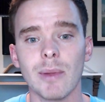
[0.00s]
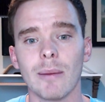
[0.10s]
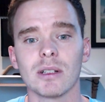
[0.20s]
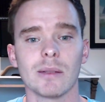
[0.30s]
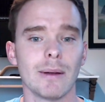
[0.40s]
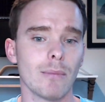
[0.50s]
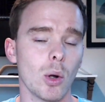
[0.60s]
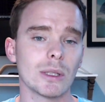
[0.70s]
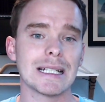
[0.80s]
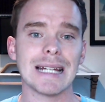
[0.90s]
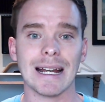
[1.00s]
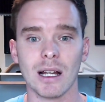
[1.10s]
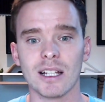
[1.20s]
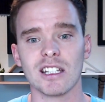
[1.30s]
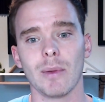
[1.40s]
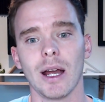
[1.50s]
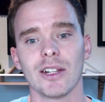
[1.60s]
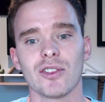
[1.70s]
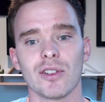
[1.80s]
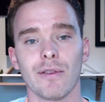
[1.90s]
able to be molded and
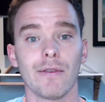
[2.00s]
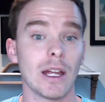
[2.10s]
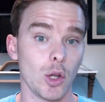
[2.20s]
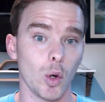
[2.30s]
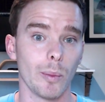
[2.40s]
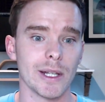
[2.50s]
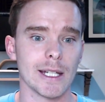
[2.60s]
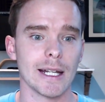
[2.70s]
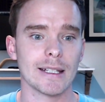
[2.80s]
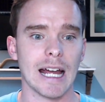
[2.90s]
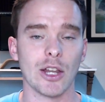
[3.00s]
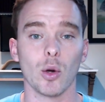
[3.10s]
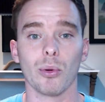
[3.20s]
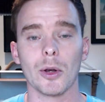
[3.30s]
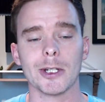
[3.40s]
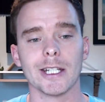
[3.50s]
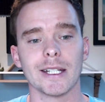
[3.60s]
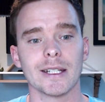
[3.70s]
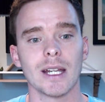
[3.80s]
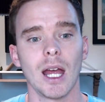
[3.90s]
customized to fit your business and your
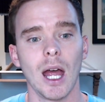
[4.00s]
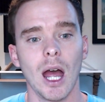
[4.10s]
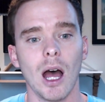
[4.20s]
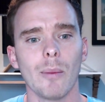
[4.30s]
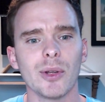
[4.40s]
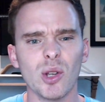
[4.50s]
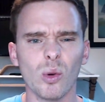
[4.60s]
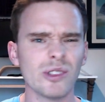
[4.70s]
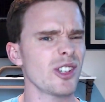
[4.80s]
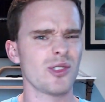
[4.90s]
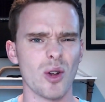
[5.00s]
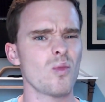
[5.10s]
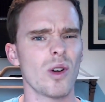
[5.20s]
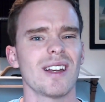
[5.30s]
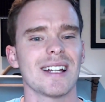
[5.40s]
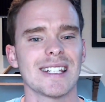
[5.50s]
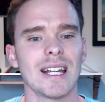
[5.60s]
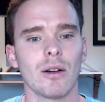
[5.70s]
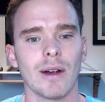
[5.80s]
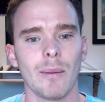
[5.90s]
processes. But you also don't want a
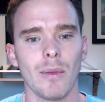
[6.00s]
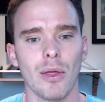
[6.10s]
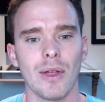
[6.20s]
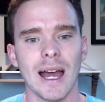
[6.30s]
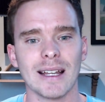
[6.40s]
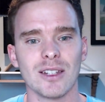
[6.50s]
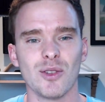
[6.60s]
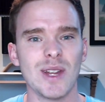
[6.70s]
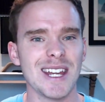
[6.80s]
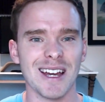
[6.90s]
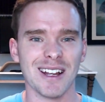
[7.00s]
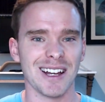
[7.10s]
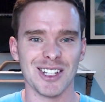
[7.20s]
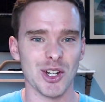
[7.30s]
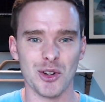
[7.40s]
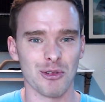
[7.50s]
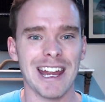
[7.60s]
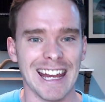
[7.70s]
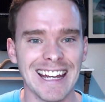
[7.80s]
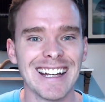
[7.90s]
CRM that you need a
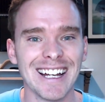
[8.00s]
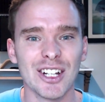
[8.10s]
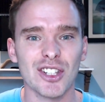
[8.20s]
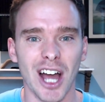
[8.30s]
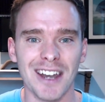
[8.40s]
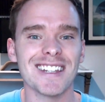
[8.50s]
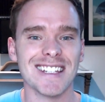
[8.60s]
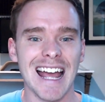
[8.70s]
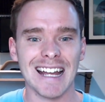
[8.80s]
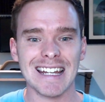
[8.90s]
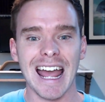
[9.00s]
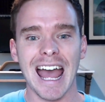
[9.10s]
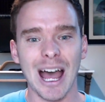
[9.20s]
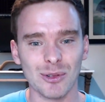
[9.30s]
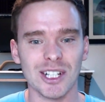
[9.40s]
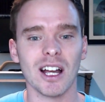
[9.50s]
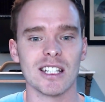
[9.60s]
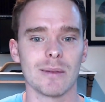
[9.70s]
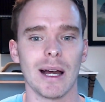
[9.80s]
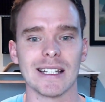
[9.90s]
degree to understand how to
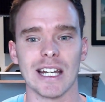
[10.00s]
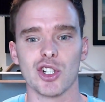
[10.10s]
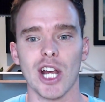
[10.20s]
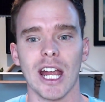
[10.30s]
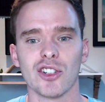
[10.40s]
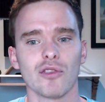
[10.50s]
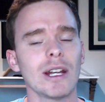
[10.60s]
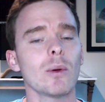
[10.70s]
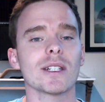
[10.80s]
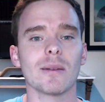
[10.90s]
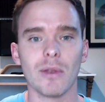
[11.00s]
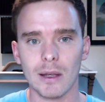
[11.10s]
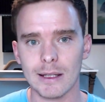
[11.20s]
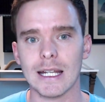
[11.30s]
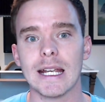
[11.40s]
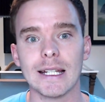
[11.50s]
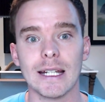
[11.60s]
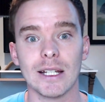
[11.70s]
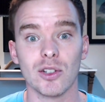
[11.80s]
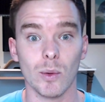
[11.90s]
customize and change. You really want something that's
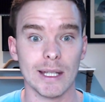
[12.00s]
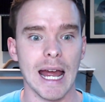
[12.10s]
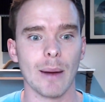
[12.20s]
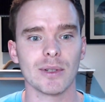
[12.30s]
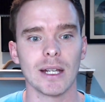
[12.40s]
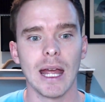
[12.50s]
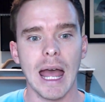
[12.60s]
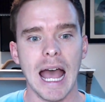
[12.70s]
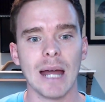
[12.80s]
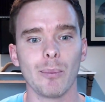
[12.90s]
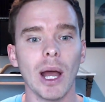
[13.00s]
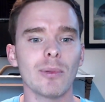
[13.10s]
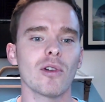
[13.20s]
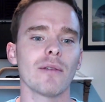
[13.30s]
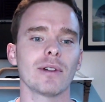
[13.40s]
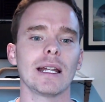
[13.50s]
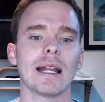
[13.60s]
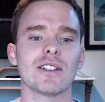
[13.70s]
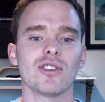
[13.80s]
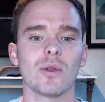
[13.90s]
easy to adapt. And Pipedrive really
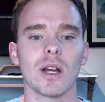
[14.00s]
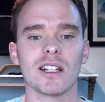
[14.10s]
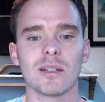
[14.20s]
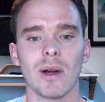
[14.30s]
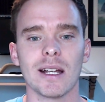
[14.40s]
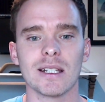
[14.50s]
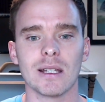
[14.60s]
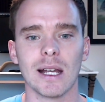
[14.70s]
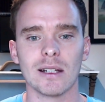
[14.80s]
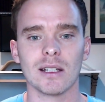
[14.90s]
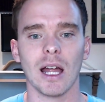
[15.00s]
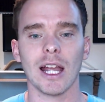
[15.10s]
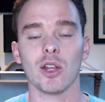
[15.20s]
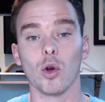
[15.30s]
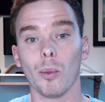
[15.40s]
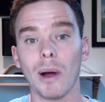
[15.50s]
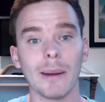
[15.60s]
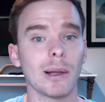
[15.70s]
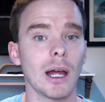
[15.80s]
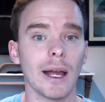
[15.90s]
lets you customize things like your
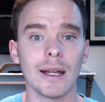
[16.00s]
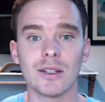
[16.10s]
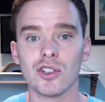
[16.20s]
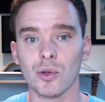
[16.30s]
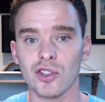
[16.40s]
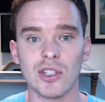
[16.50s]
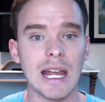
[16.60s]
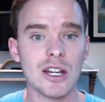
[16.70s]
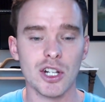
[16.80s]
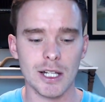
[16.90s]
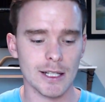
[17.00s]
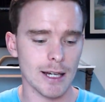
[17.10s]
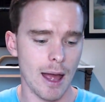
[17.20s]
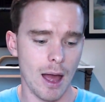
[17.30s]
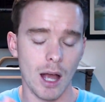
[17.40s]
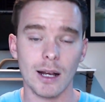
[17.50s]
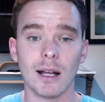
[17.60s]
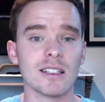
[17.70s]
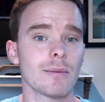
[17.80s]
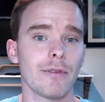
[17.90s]
pipelines, your stages,
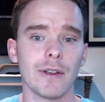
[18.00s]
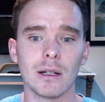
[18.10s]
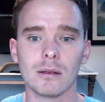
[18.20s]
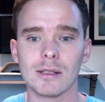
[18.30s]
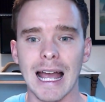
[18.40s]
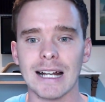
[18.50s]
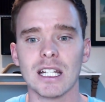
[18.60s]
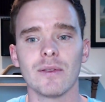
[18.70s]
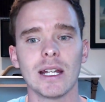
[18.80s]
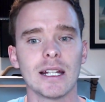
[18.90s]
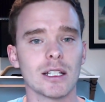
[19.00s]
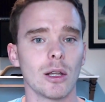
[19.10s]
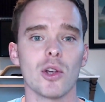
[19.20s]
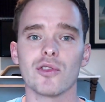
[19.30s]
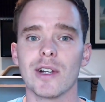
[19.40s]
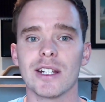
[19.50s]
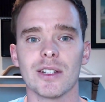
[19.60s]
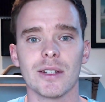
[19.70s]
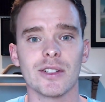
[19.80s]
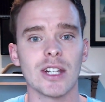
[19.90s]
custom fields, activities, lost
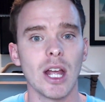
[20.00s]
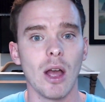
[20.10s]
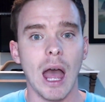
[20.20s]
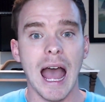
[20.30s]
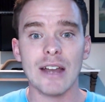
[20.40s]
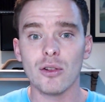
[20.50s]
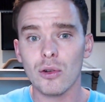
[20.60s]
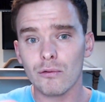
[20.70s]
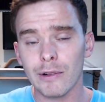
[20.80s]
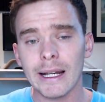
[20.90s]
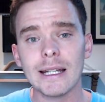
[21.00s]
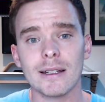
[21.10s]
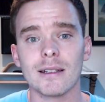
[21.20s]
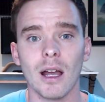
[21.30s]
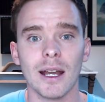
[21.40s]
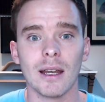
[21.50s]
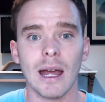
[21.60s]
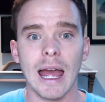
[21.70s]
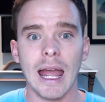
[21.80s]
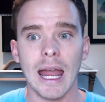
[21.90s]
reasons, and you can really design
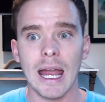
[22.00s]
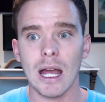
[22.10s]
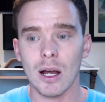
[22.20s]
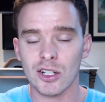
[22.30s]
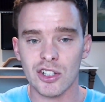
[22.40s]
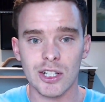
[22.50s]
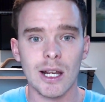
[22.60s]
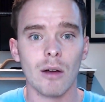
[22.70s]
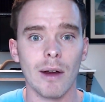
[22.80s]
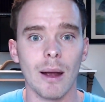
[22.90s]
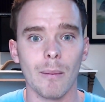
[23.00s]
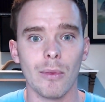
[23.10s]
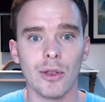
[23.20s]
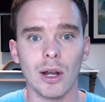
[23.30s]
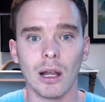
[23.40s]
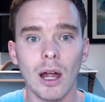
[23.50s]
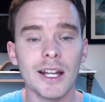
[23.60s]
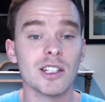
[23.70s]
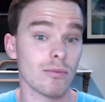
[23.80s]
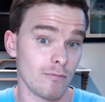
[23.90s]
a CRM that
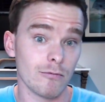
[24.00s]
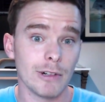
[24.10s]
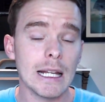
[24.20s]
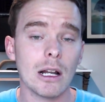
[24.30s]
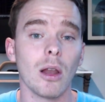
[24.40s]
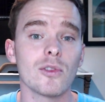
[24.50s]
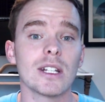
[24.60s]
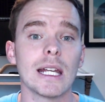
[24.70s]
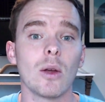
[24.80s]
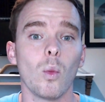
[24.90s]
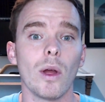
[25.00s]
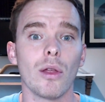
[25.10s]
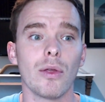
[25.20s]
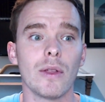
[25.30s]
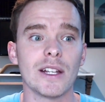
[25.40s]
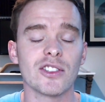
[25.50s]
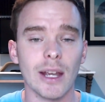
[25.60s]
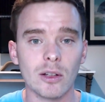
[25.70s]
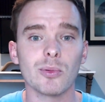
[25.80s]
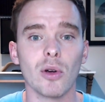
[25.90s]
aligns really closely with the
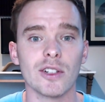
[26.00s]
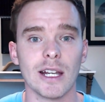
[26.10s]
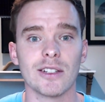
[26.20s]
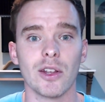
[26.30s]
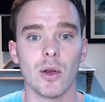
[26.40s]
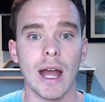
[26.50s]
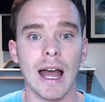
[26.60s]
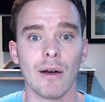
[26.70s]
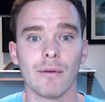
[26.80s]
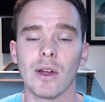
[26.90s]
sales process that you have,